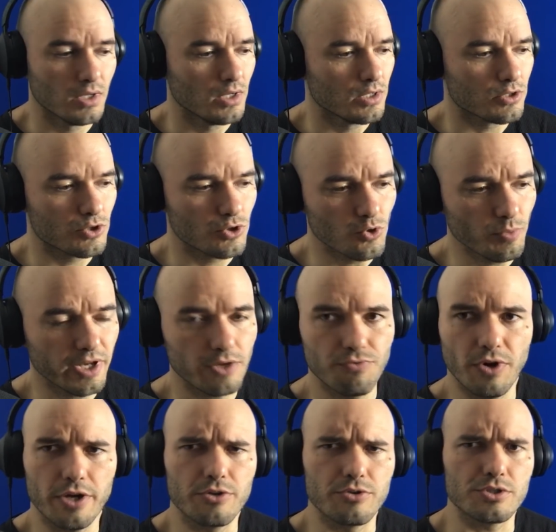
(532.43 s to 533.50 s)
Too many
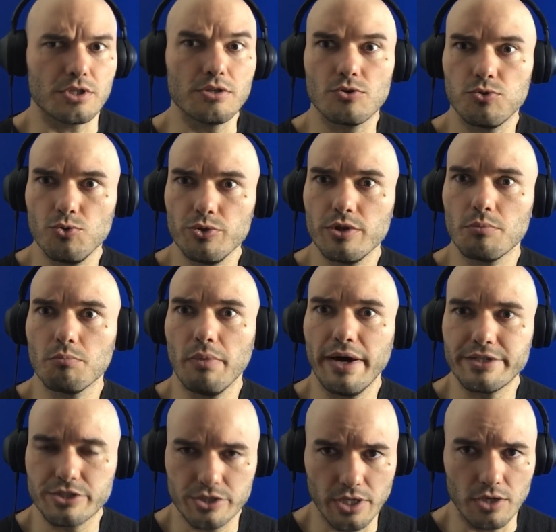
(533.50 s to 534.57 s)
fighters, including
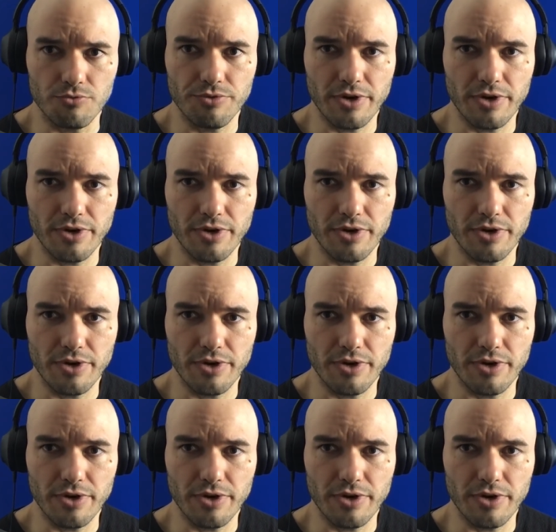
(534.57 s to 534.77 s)
myself,